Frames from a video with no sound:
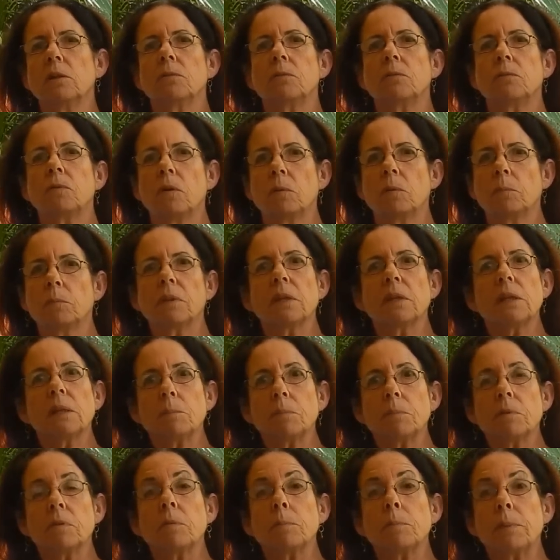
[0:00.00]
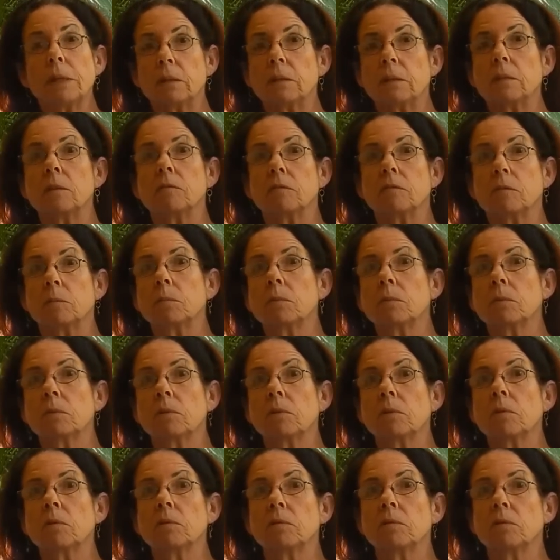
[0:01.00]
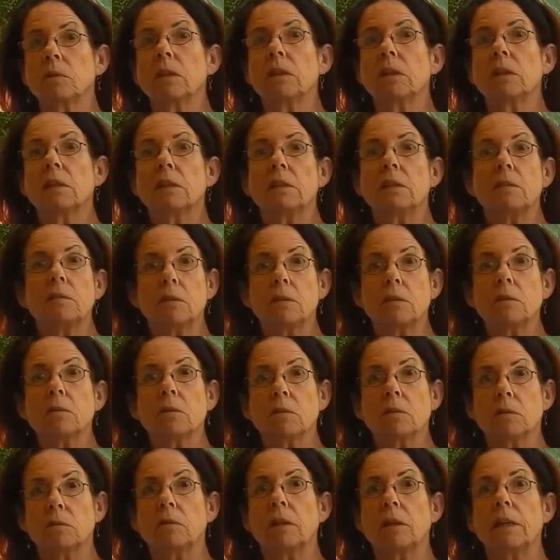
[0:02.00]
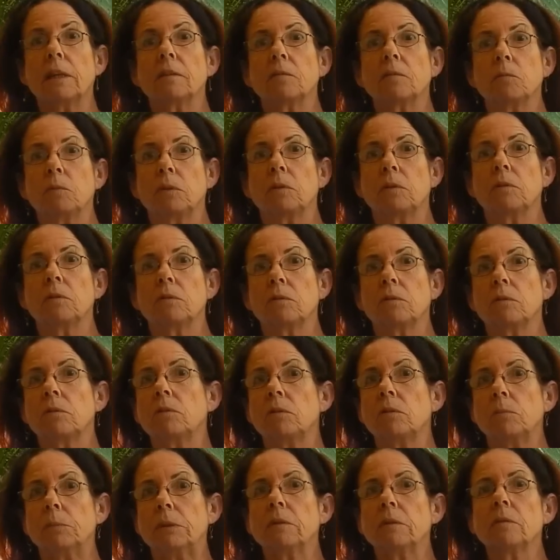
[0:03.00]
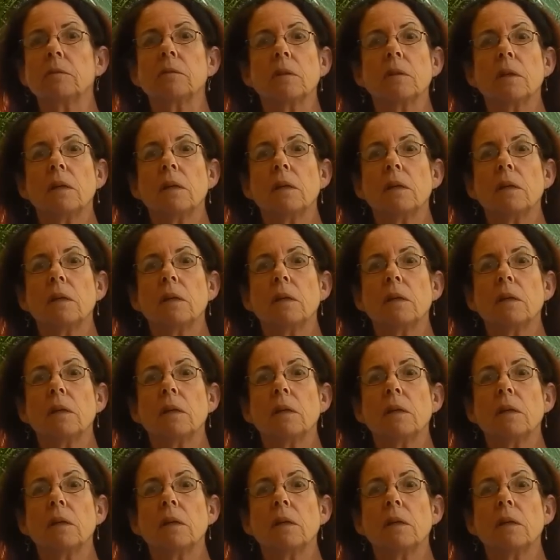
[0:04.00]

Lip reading: from their perspective, a book on ET contact with Earth humans,